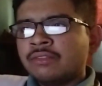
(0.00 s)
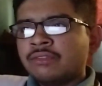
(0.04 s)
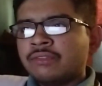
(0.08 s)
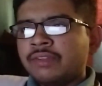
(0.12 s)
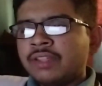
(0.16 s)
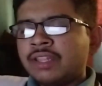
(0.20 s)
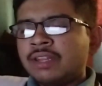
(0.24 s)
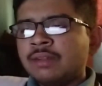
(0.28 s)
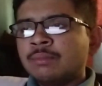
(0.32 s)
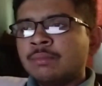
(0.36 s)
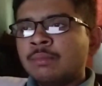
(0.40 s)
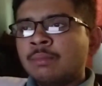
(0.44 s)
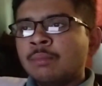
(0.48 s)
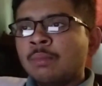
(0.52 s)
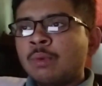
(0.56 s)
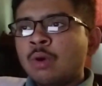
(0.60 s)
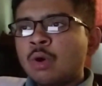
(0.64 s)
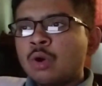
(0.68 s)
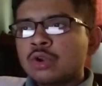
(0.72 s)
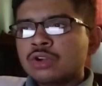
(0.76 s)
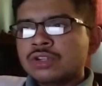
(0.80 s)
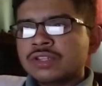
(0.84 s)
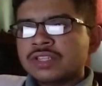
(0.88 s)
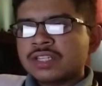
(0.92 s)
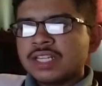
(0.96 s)
win
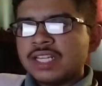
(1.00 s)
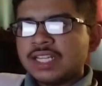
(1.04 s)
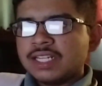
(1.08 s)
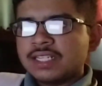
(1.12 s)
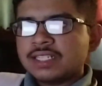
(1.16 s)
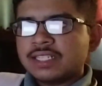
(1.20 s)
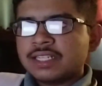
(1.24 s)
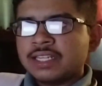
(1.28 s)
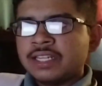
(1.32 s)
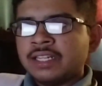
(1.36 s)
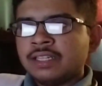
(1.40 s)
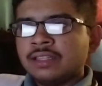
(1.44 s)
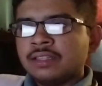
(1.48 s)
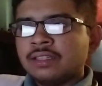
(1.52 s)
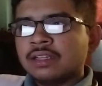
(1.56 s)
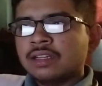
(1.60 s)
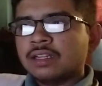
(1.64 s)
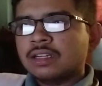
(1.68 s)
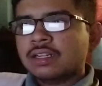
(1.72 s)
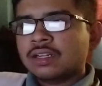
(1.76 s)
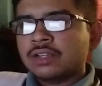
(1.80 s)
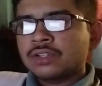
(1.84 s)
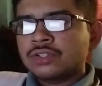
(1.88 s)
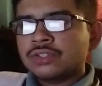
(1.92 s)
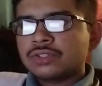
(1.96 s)
more seats in
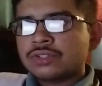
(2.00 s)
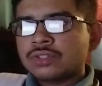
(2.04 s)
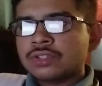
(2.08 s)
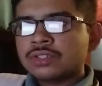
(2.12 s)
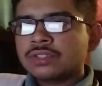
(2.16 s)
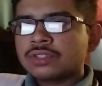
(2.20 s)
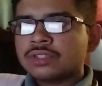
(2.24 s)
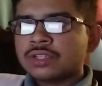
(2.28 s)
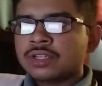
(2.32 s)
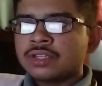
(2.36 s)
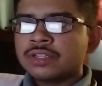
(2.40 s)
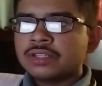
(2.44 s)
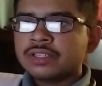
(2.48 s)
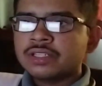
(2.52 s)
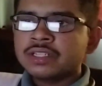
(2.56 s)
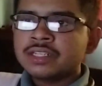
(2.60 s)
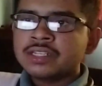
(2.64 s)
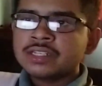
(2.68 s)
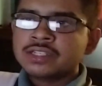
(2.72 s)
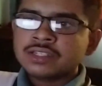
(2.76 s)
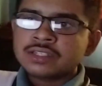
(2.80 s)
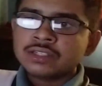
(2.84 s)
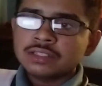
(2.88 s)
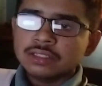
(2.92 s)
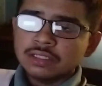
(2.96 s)
the
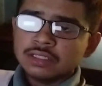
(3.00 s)
constituency